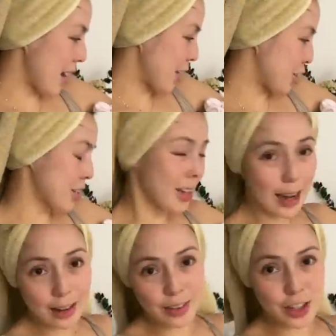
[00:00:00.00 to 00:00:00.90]
I just got
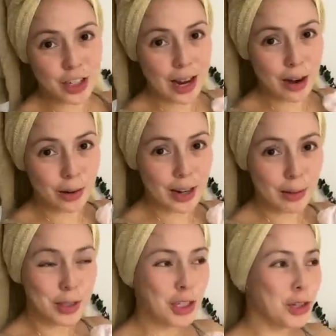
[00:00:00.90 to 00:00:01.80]
out of the shower. I
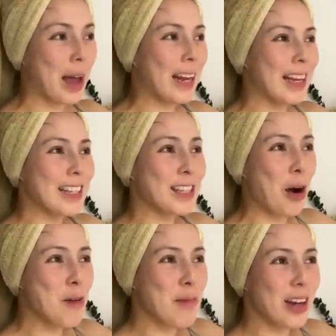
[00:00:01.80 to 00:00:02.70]
was sweating
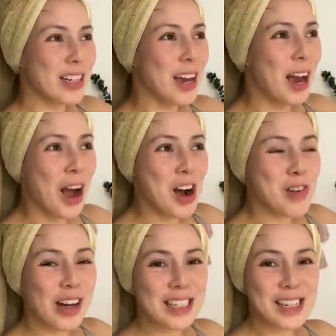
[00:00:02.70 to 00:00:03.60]
so much
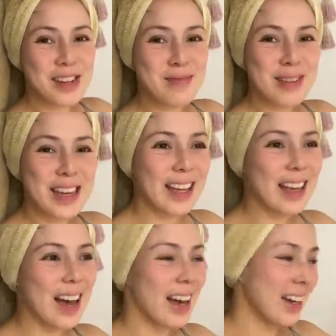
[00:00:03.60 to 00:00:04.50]
watching
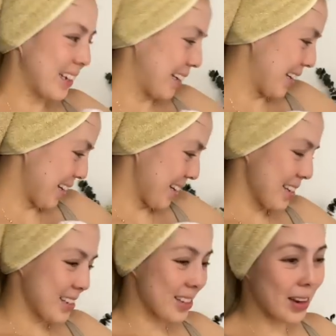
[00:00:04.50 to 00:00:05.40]
Amelia.
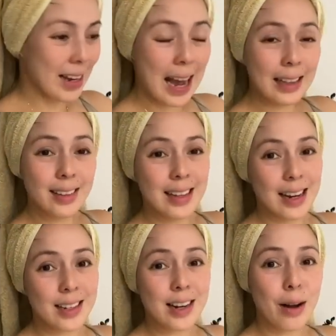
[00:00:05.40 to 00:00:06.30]
So I had to take
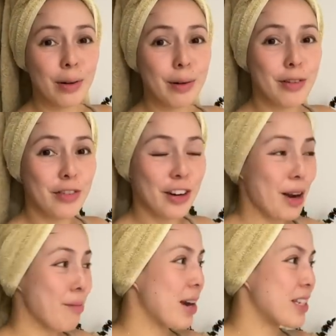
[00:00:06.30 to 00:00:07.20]
a shower before
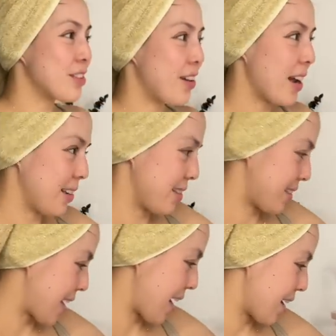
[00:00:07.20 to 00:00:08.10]
I breastfed.
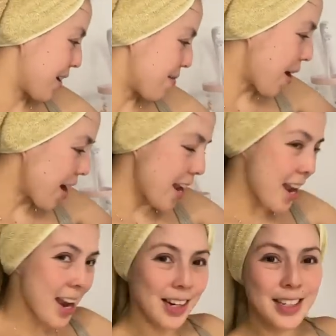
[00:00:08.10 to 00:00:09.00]
Say good
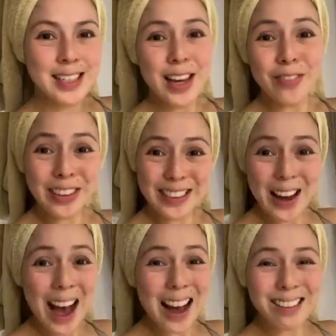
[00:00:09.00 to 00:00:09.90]
morning. She slept for 2
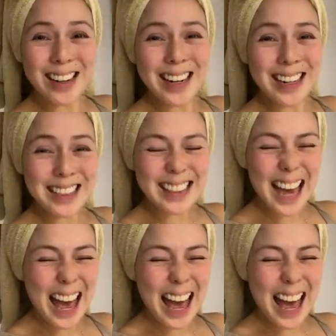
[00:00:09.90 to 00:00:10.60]
hours.